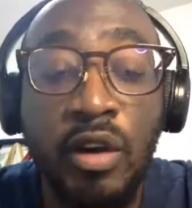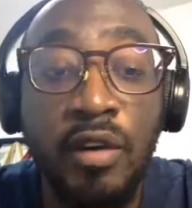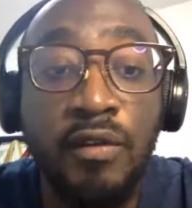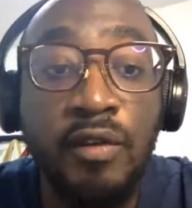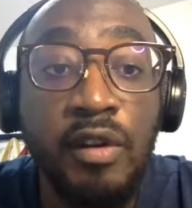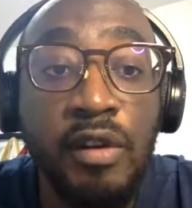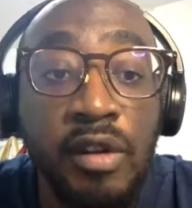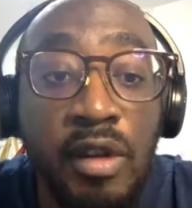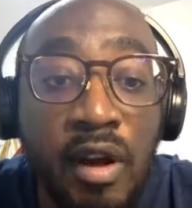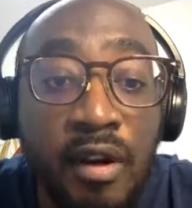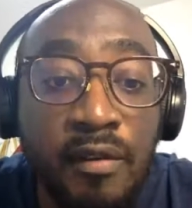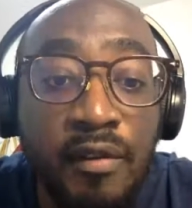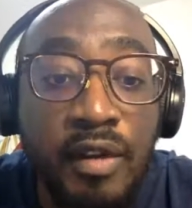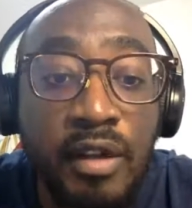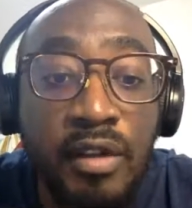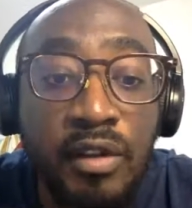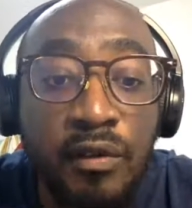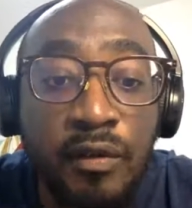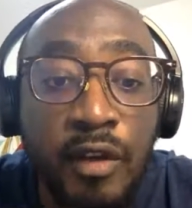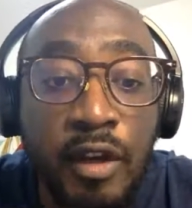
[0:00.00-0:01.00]
So if you
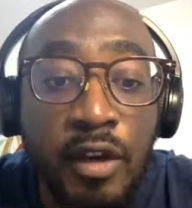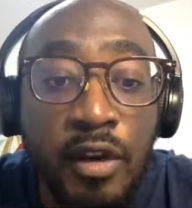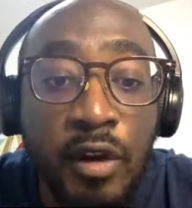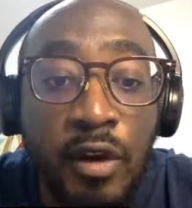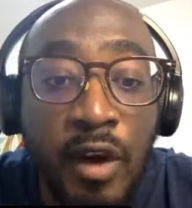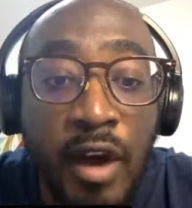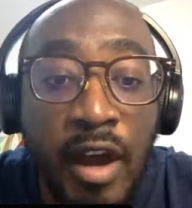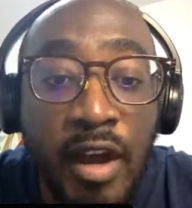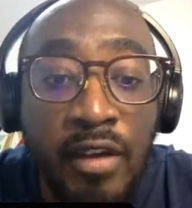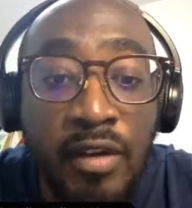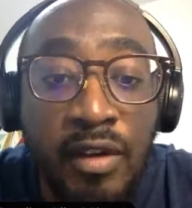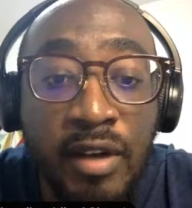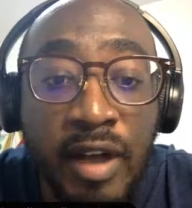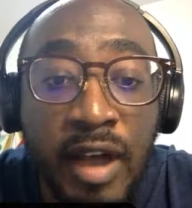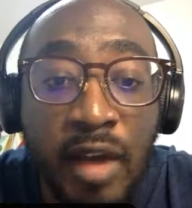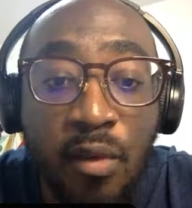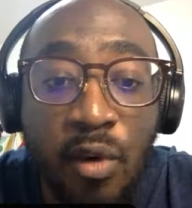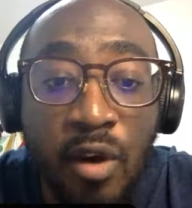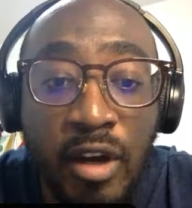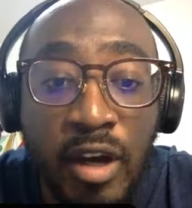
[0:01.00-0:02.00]
love this video and you
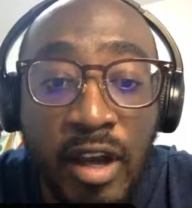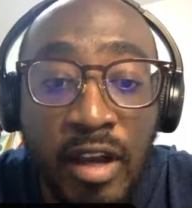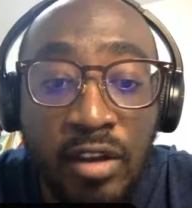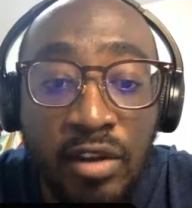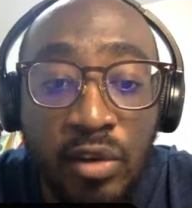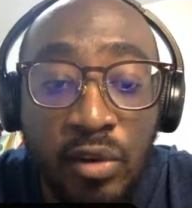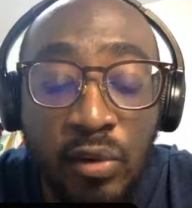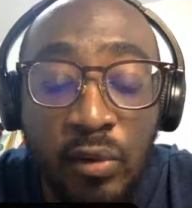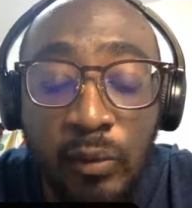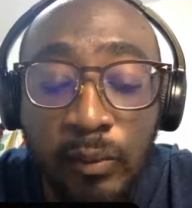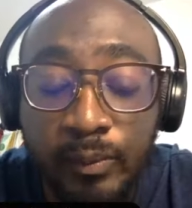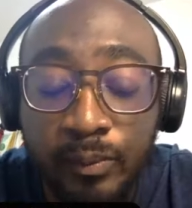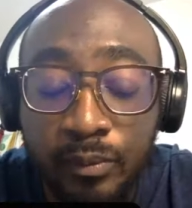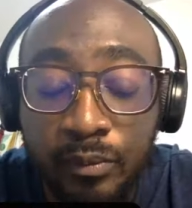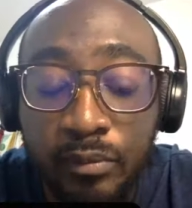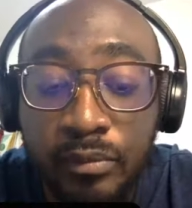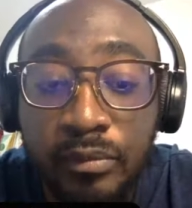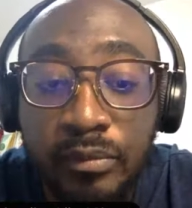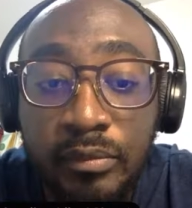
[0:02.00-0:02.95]
like what I do,